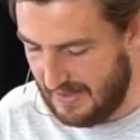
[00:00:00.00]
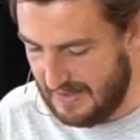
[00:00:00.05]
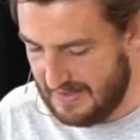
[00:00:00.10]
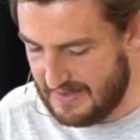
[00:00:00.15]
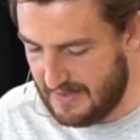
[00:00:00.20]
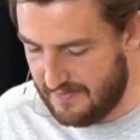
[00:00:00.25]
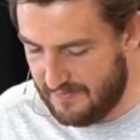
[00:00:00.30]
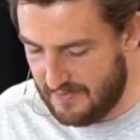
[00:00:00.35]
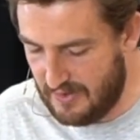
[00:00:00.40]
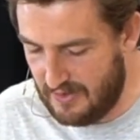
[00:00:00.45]

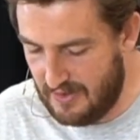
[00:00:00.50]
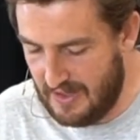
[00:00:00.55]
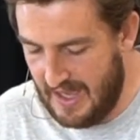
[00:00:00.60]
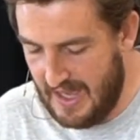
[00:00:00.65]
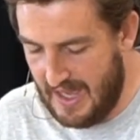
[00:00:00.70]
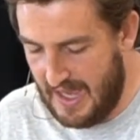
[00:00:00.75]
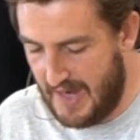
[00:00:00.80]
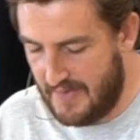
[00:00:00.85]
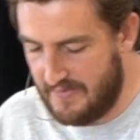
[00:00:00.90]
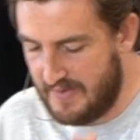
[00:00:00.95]
See, if you
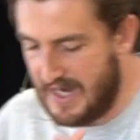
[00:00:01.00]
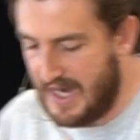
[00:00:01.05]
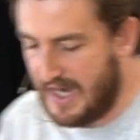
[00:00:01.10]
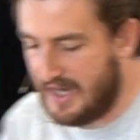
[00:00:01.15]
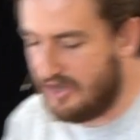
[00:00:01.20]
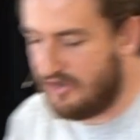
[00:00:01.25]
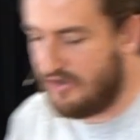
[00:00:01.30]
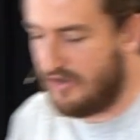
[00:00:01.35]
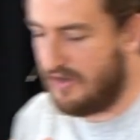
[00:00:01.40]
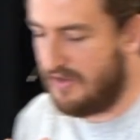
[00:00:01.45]
have an
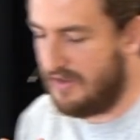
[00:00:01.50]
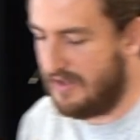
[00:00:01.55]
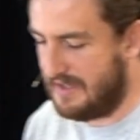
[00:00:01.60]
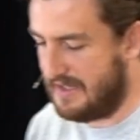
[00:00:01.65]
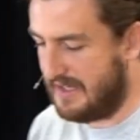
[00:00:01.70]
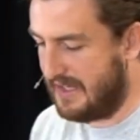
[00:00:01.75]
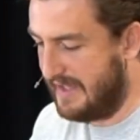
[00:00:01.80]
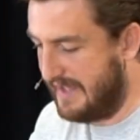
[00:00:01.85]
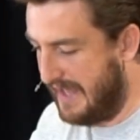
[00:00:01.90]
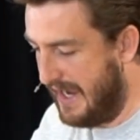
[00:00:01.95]
attitude
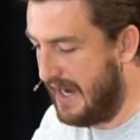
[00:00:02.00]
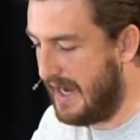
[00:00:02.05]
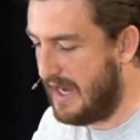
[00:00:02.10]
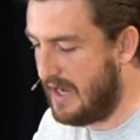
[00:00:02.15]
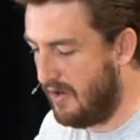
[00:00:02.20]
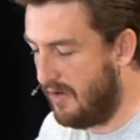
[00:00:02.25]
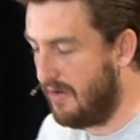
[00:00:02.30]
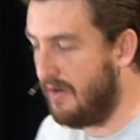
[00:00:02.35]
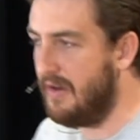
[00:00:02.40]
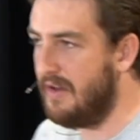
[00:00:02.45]
that's
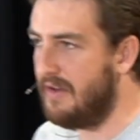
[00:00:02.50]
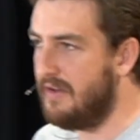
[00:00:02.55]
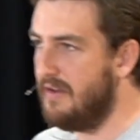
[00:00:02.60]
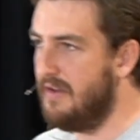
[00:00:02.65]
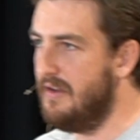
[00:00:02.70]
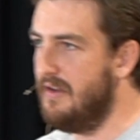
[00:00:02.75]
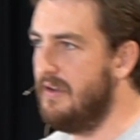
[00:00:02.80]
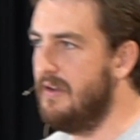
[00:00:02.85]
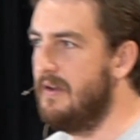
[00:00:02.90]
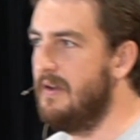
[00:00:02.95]
gain
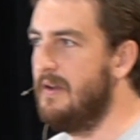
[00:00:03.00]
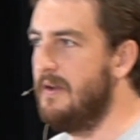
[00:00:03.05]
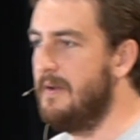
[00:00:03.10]
oriented,